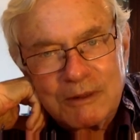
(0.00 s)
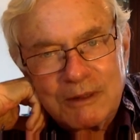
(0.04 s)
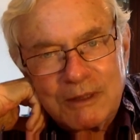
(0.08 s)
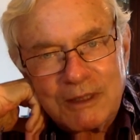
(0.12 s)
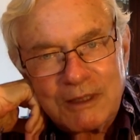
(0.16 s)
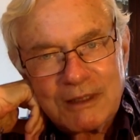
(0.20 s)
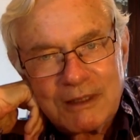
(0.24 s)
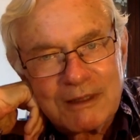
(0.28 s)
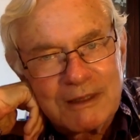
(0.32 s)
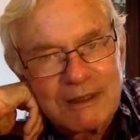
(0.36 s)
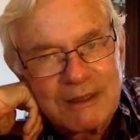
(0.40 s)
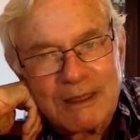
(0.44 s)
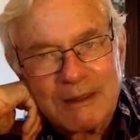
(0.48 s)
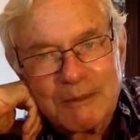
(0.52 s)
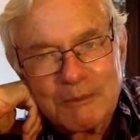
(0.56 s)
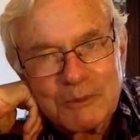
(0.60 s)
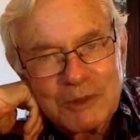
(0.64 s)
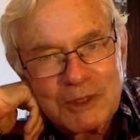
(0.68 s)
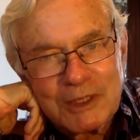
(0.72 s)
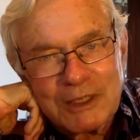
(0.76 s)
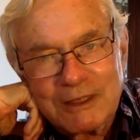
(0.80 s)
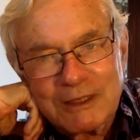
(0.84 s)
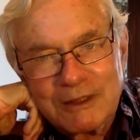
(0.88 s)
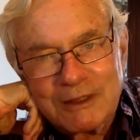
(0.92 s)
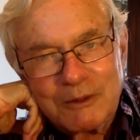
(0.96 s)
Uh, I'm
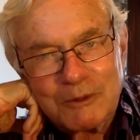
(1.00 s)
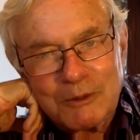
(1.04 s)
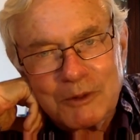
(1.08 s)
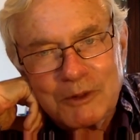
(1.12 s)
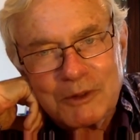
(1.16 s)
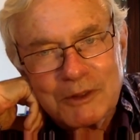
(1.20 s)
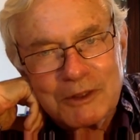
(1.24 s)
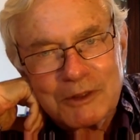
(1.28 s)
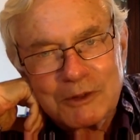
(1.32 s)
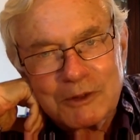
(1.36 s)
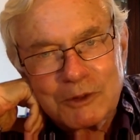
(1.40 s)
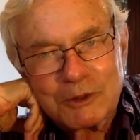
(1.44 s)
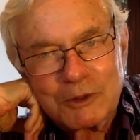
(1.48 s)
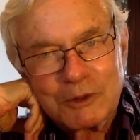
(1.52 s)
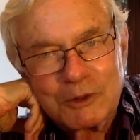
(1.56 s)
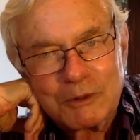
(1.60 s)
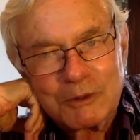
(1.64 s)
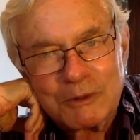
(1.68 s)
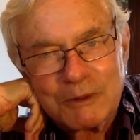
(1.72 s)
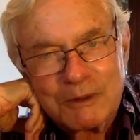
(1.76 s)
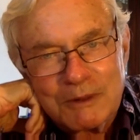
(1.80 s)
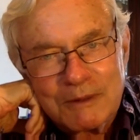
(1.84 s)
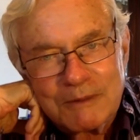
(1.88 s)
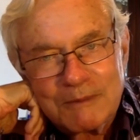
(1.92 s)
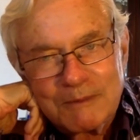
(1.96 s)
telling you only true
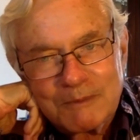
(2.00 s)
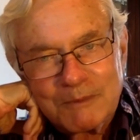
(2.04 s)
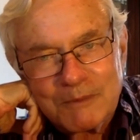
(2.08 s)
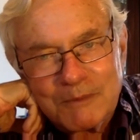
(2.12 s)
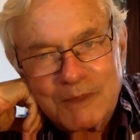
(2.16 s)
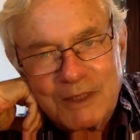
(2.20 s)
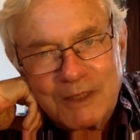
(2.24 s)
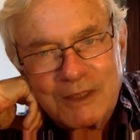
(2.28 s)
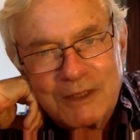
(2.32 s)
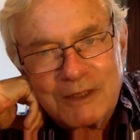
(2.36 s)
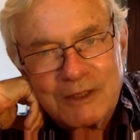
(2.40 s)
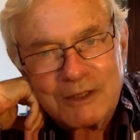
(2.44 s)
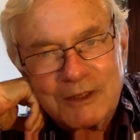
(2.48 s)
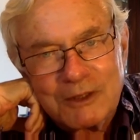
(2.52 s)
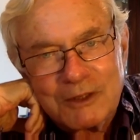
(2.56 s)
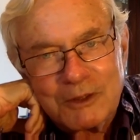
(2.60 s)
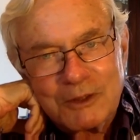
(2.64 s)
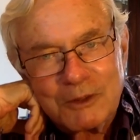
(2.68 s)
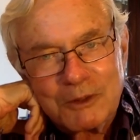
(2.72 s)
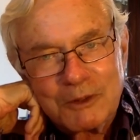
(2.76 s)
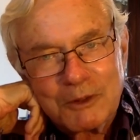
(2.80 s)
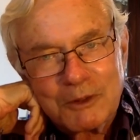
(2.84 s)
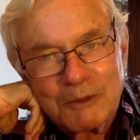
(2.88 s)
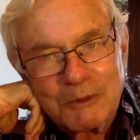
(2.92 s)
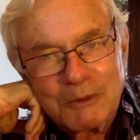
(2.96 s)
on your
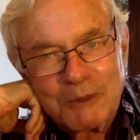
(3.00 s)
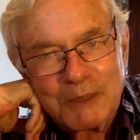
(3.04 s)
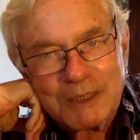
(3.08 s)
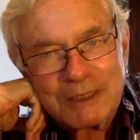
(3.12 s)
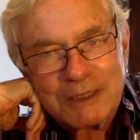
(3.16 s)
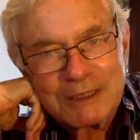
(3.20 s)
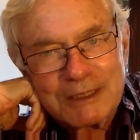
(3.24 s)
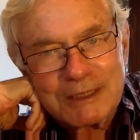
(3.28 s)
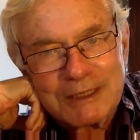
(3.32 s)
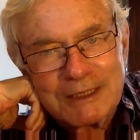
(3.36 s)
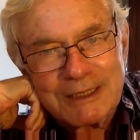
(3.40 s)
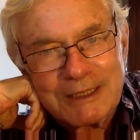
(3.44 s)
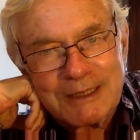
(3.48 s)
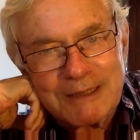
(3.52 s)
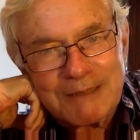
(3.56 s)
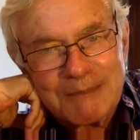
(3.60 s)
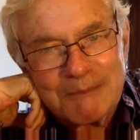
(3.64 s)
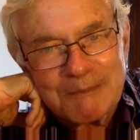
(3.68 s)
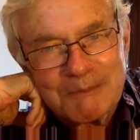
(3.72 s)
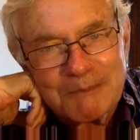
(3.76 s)
nuclear waste thing.